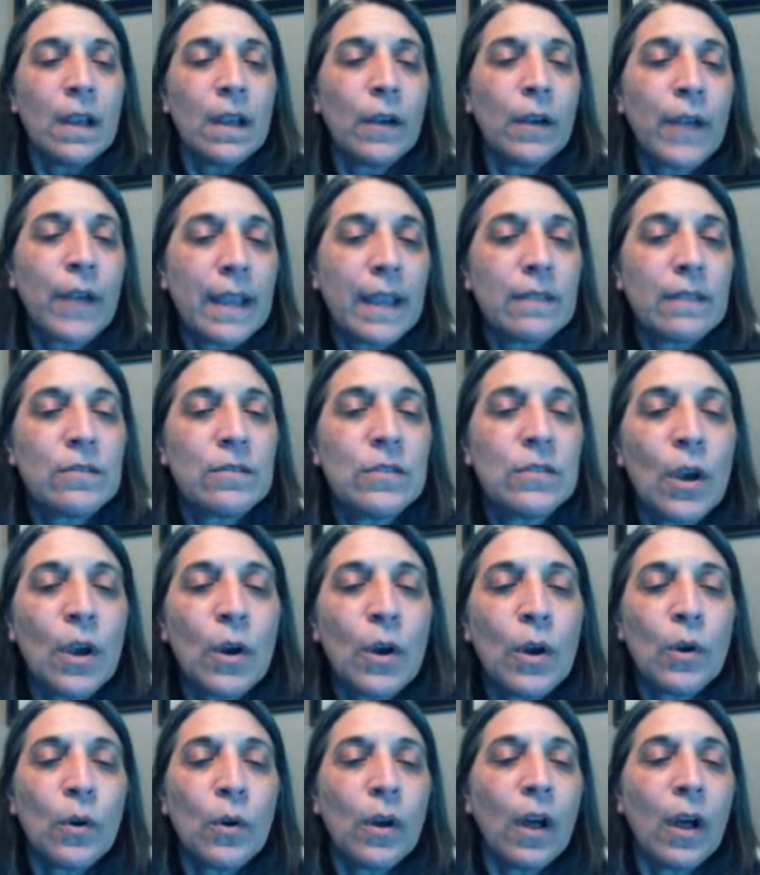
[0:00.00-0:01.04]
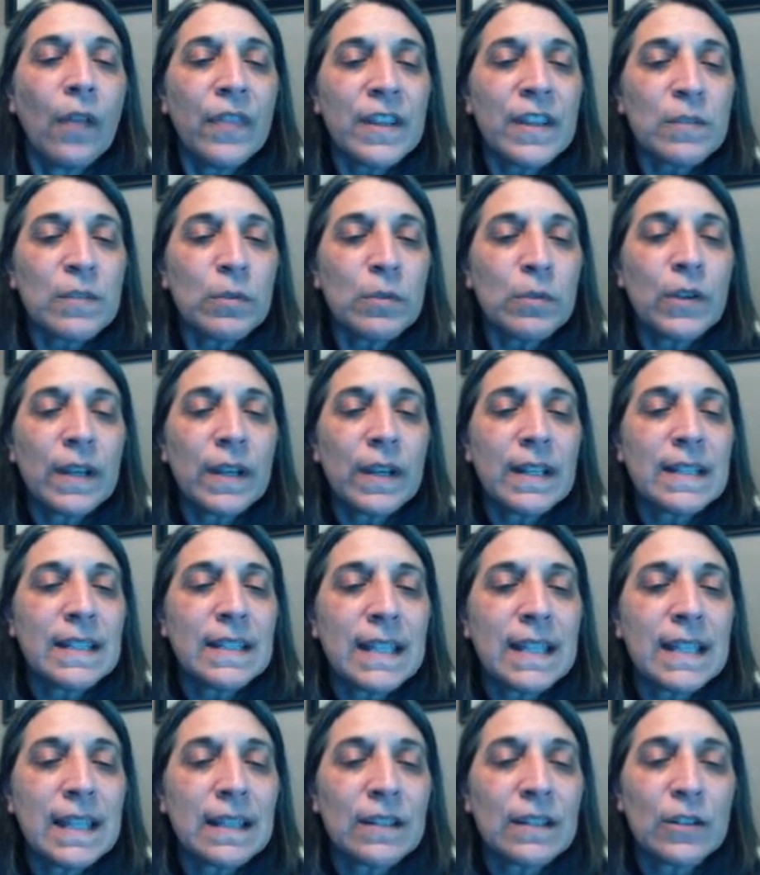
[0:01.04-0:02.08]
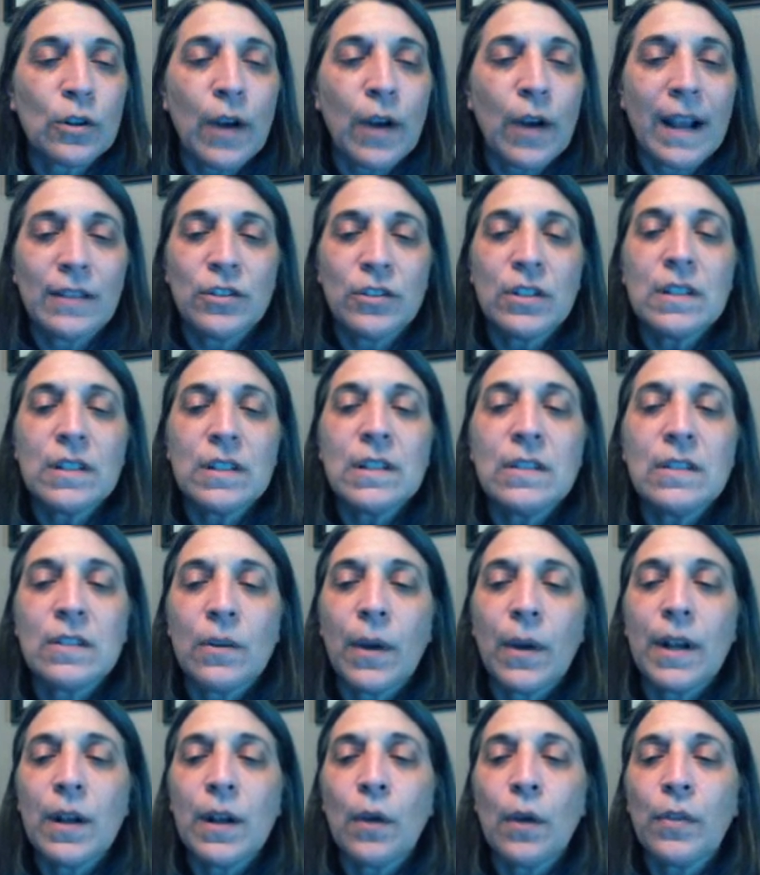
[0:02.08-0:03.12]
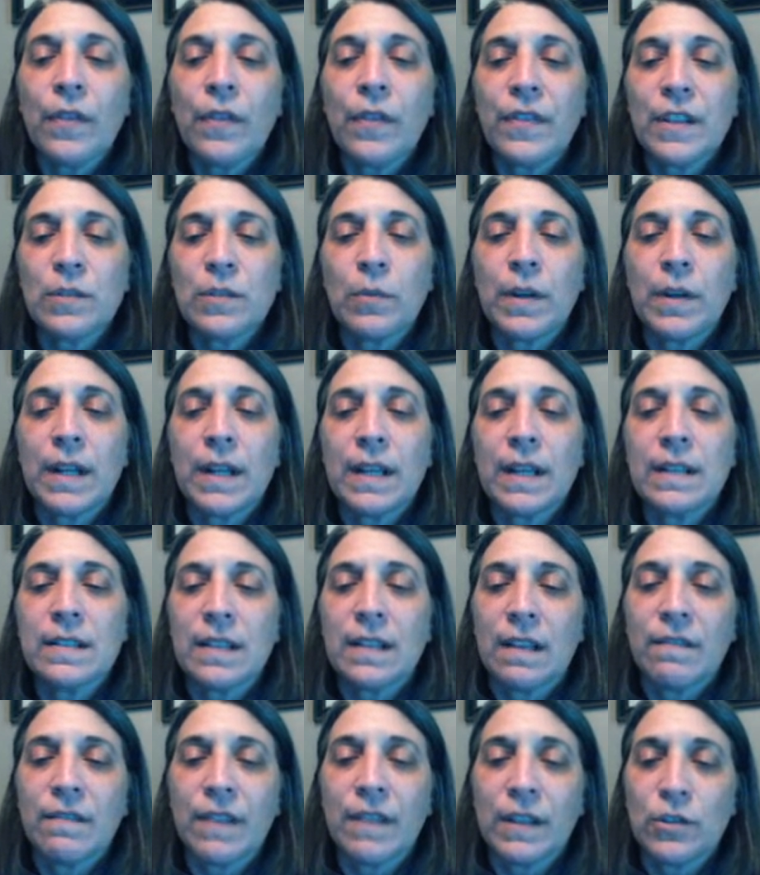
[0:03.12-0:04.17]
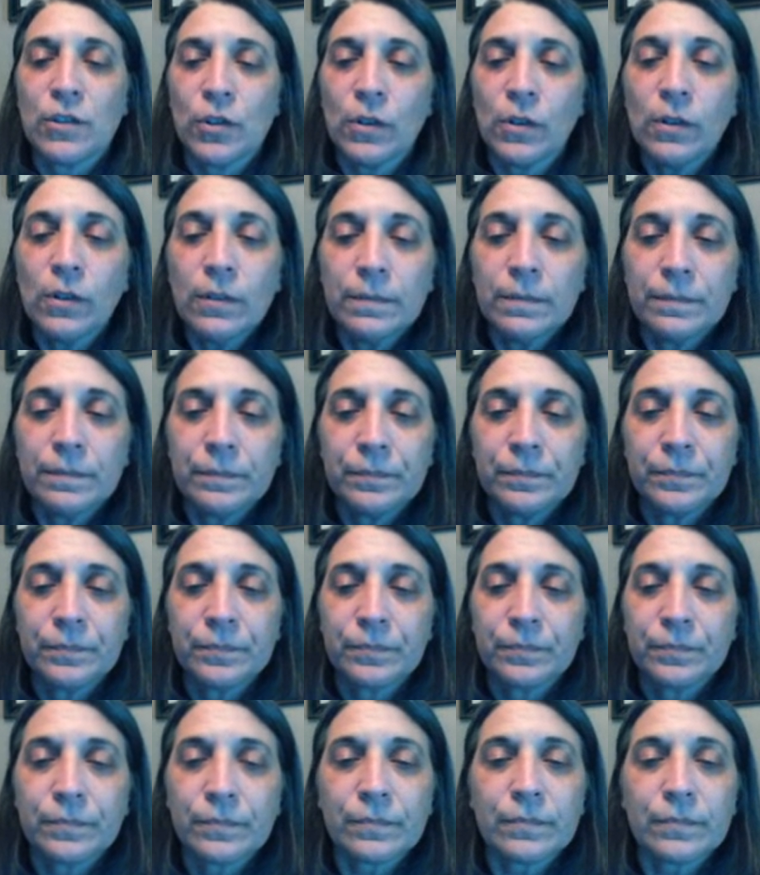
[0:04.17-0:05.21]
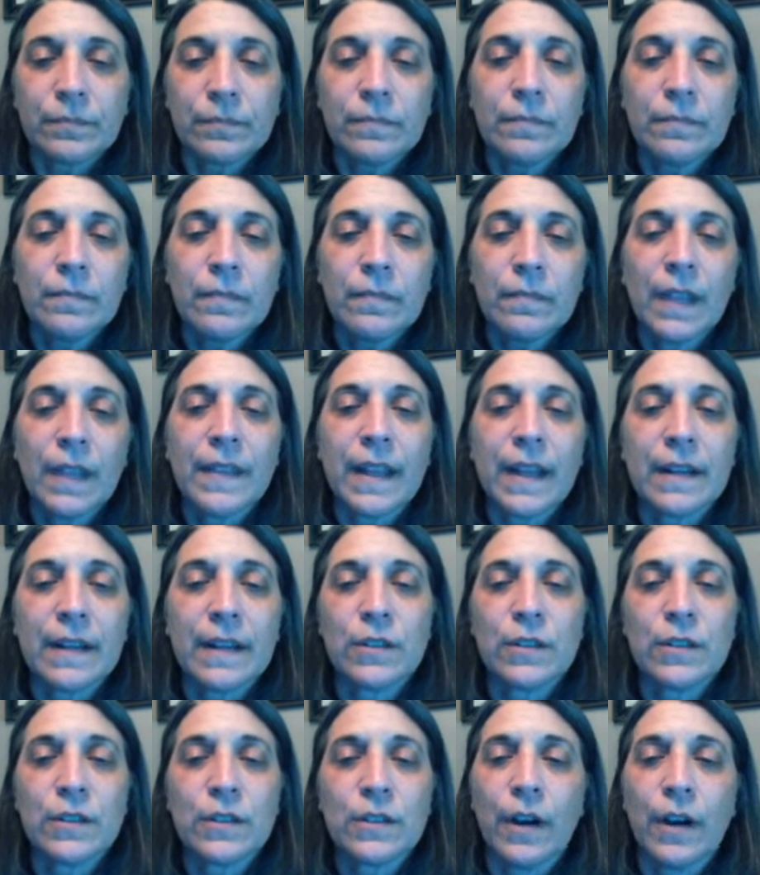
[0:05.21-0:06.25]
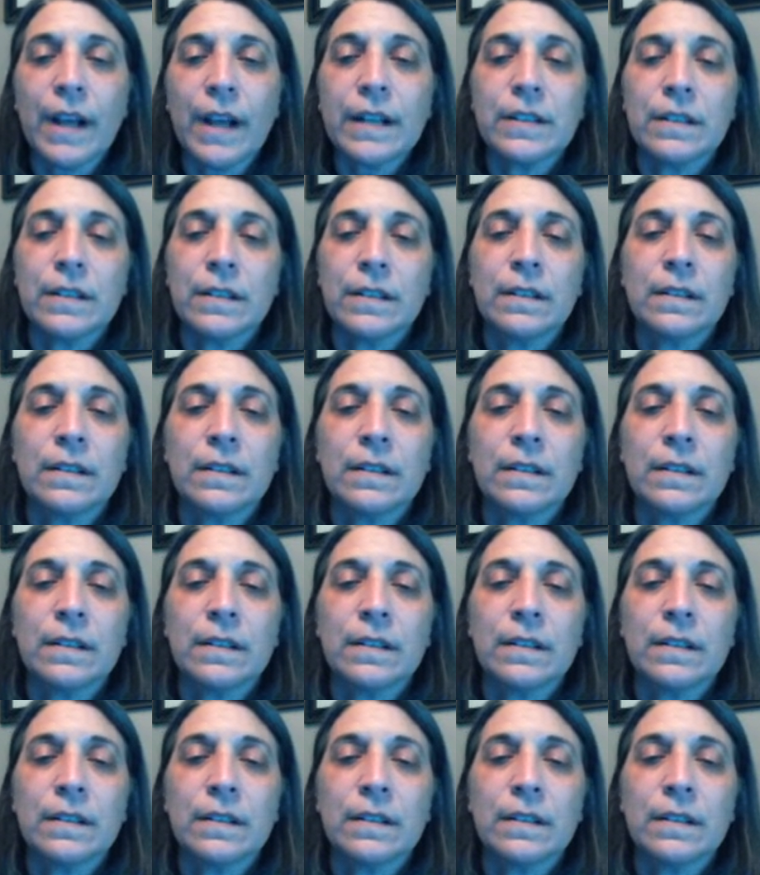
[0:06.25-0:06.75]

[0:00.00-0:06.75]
Okay, so on this one, you can see the scratches. So I know that this one is conventional. That is correct.